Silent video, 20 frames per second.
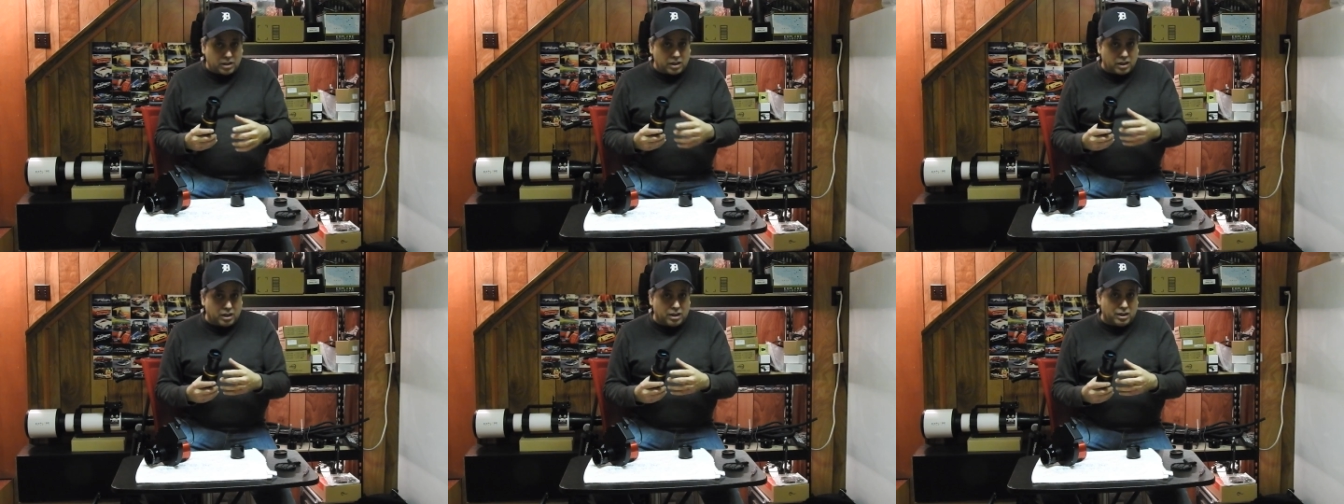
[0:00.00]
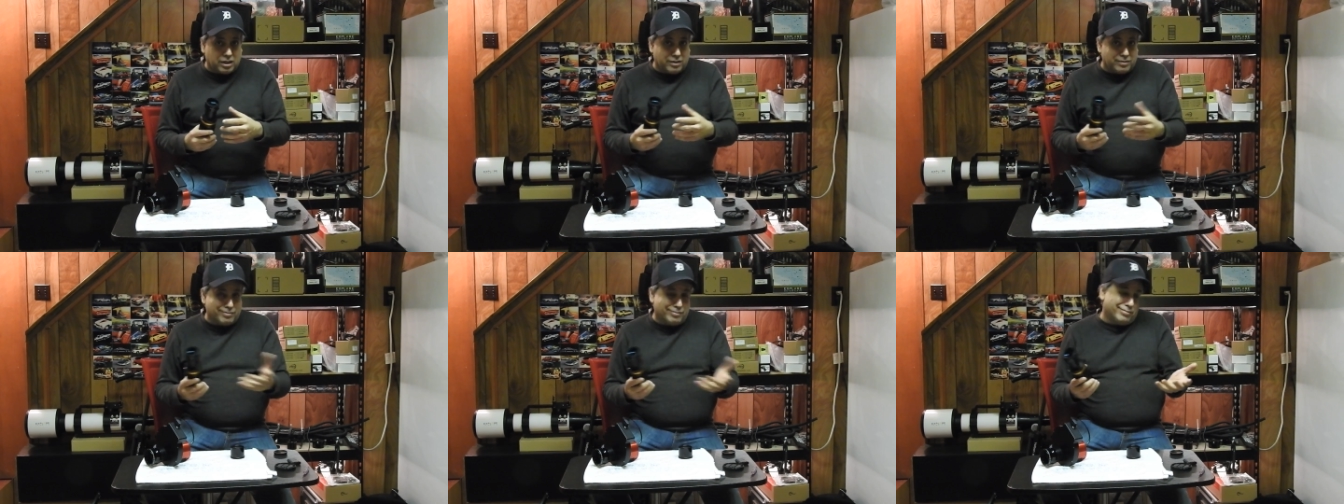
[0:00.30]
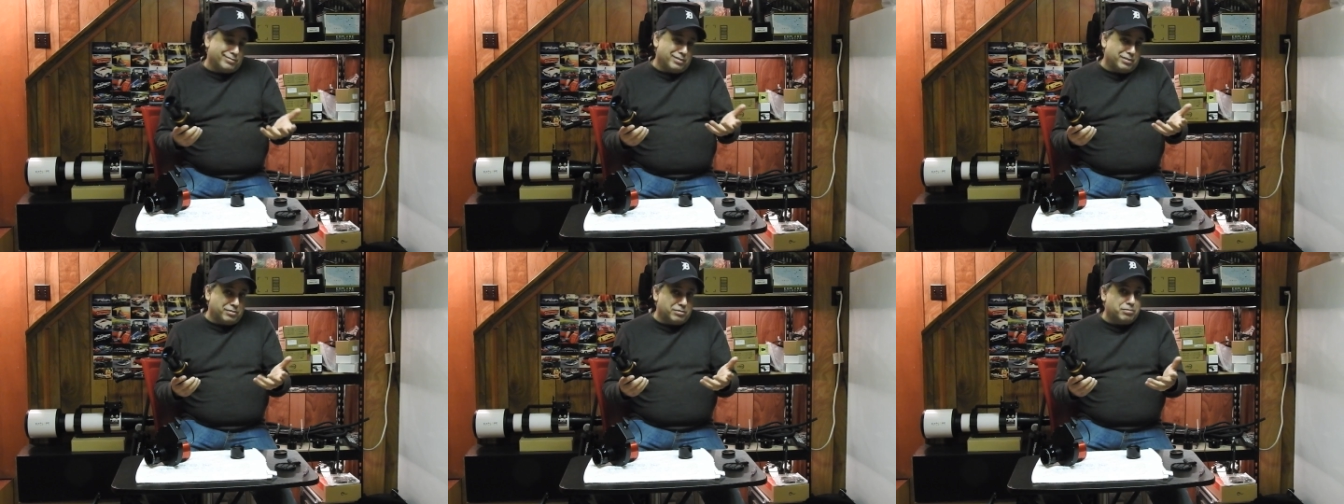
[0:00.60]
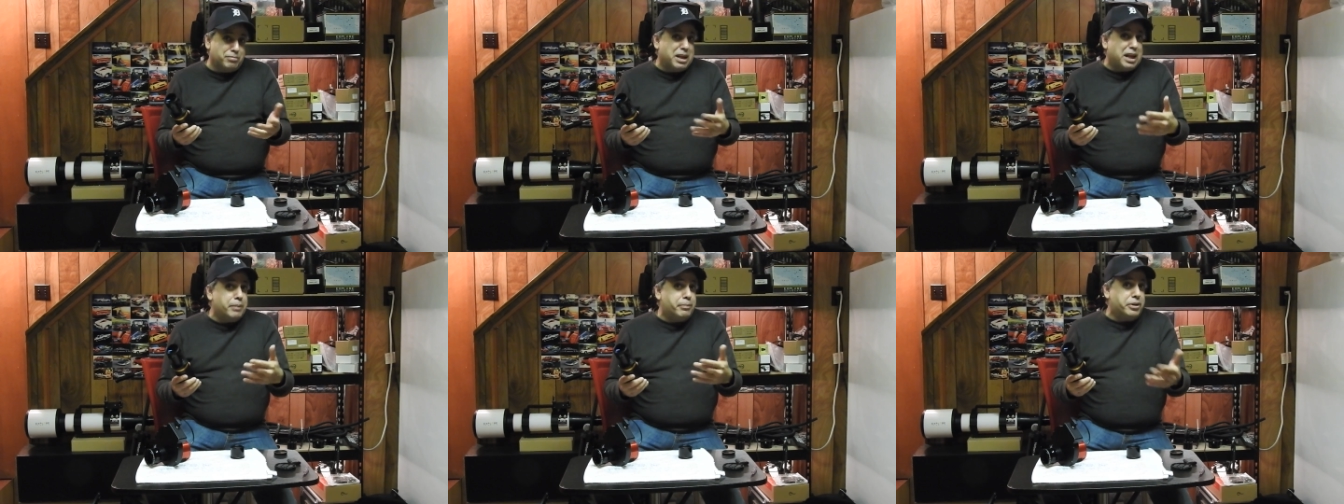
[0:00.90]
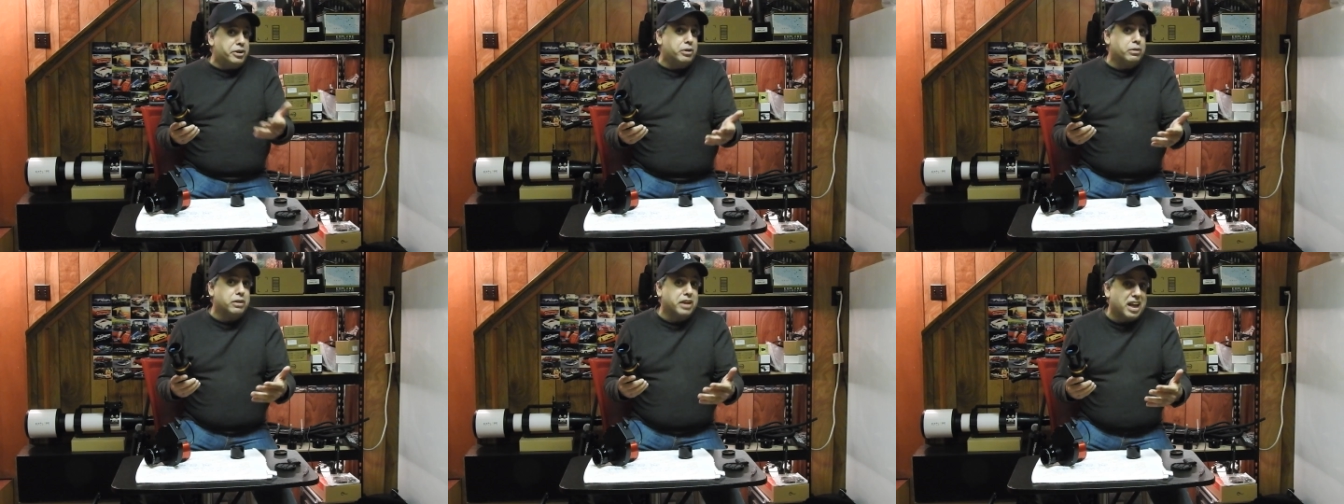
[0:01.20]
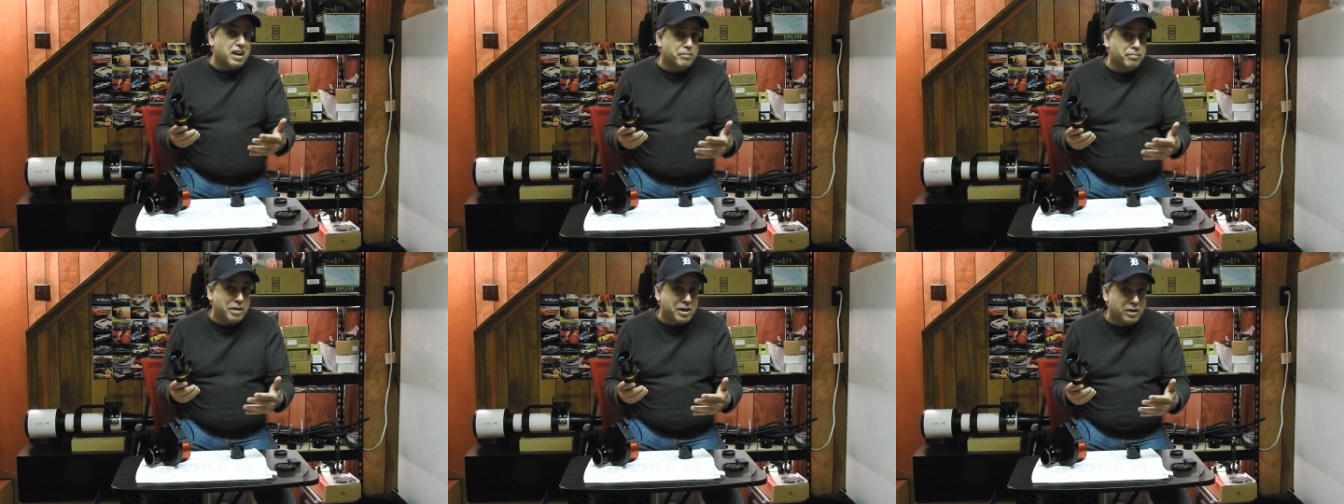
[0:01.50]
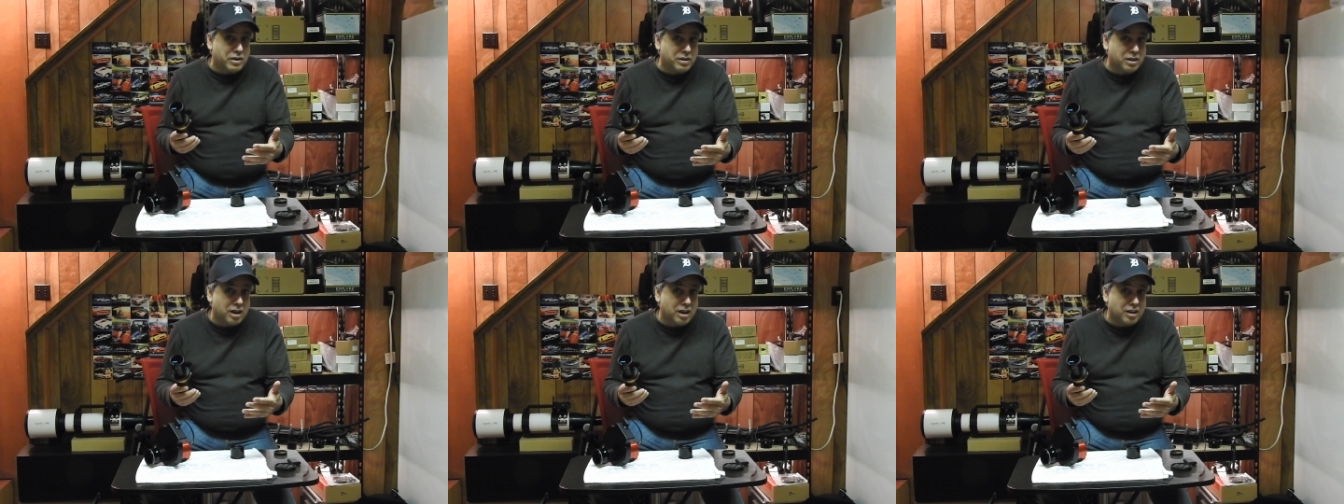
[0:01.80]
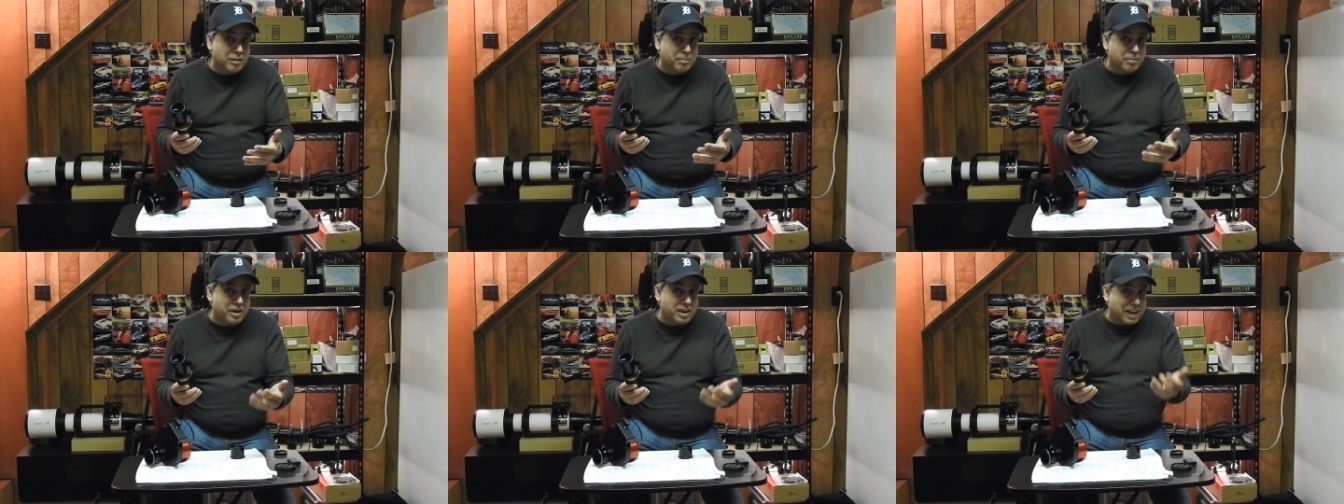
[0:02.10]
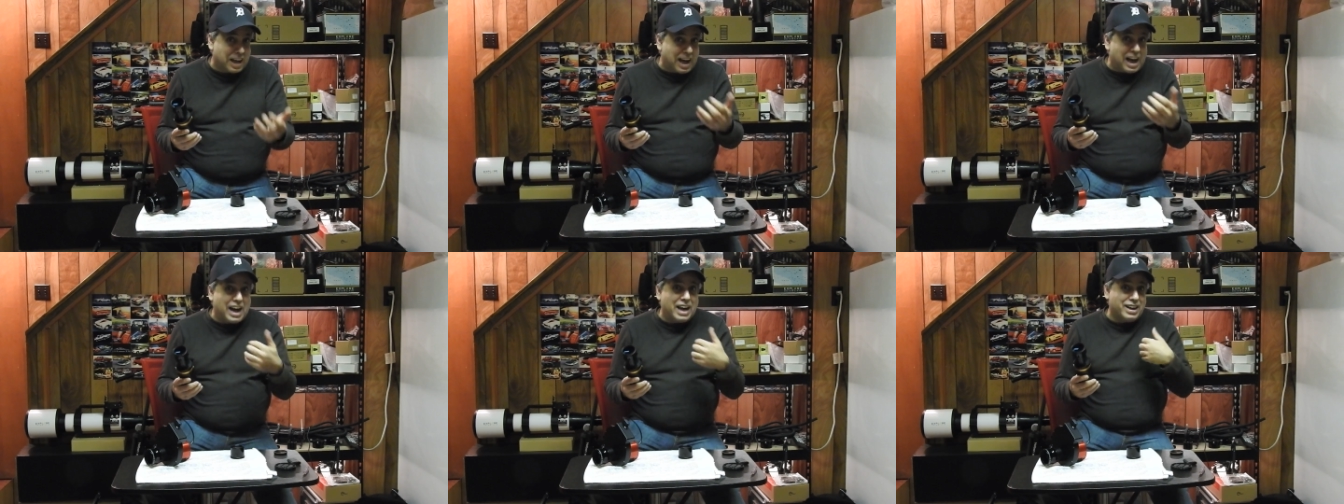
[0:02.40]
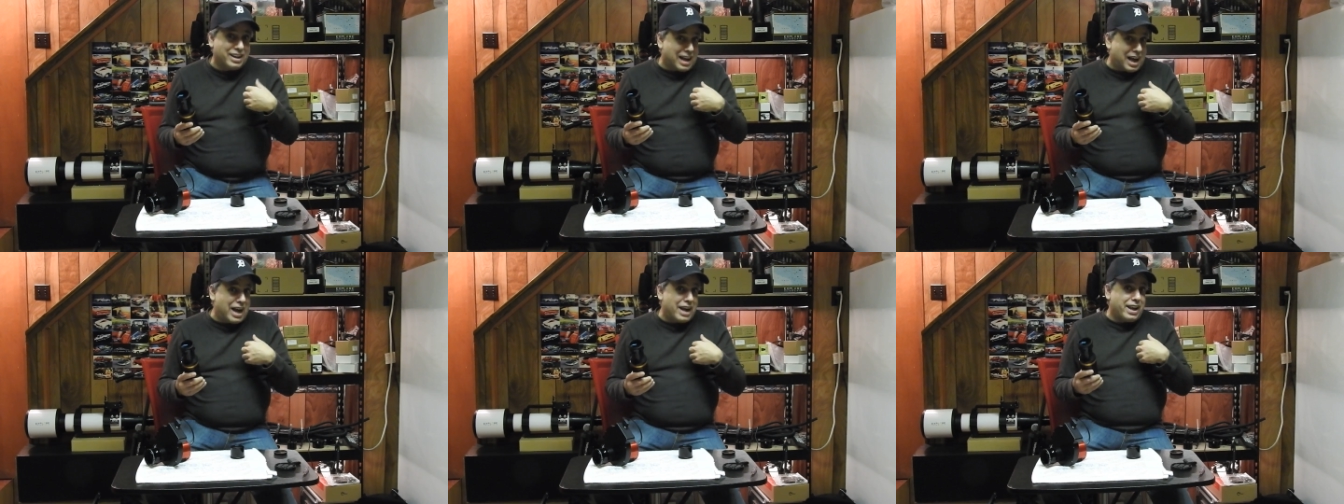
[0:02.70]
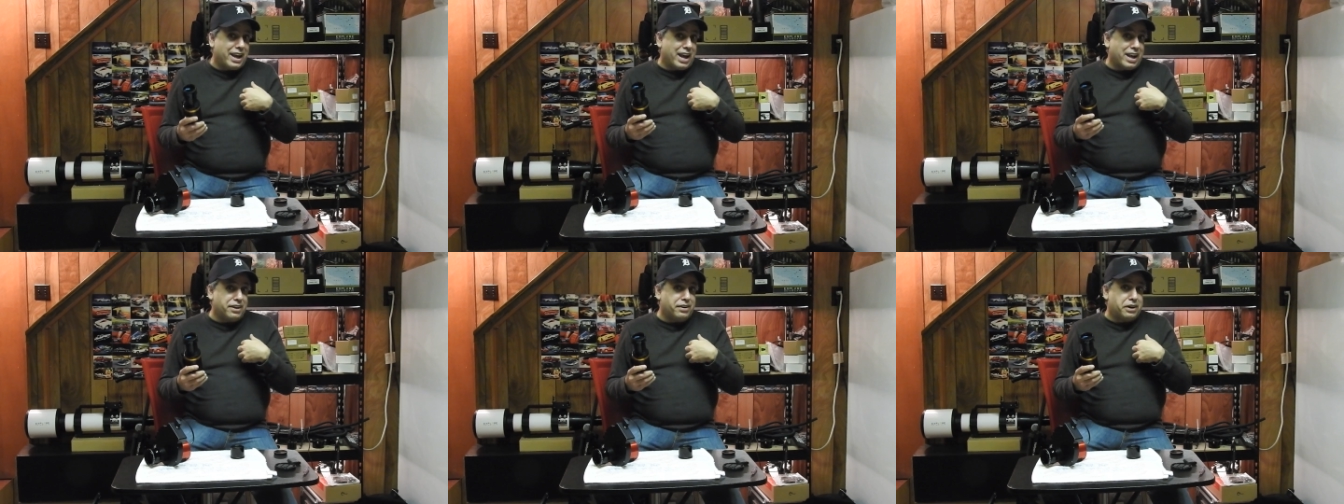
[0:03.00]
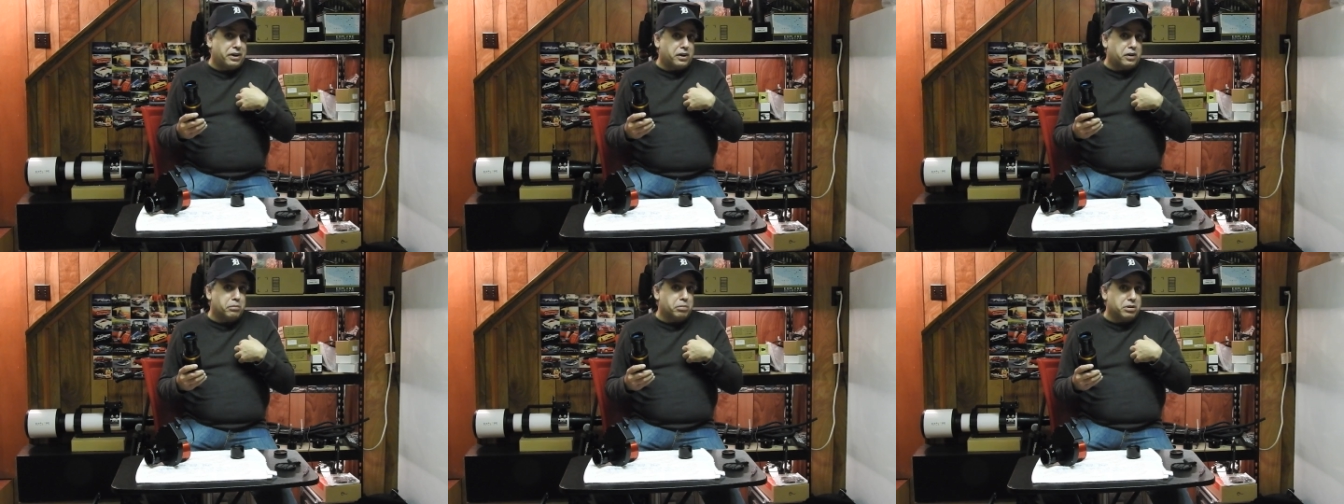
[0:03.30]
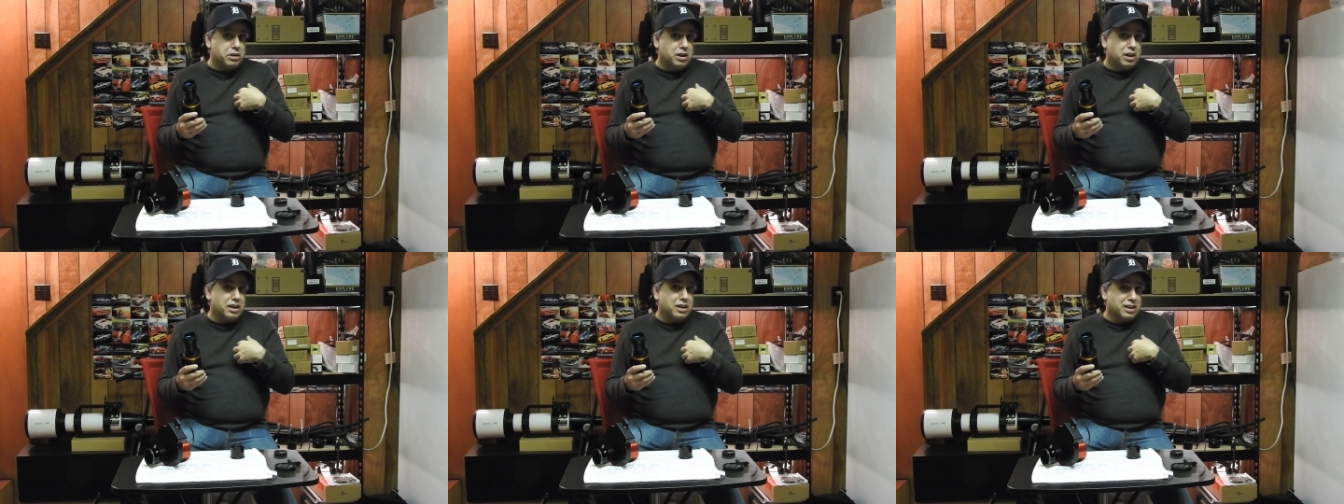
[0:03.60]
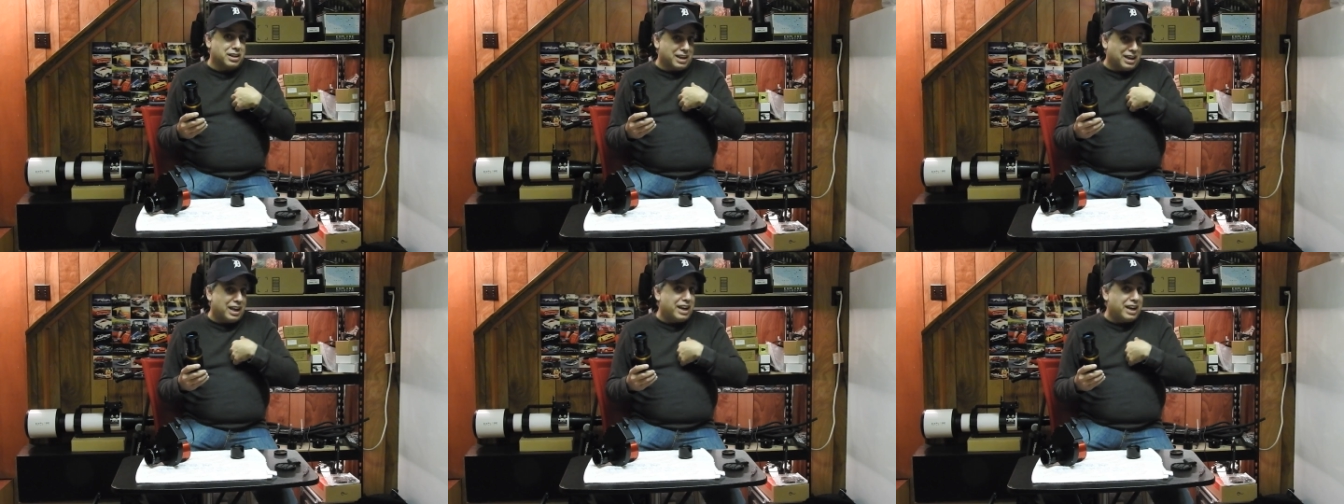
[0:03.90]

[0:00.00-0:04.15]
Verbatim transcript: it eh, maybe you'll have better luck, but I, I had terrible luck.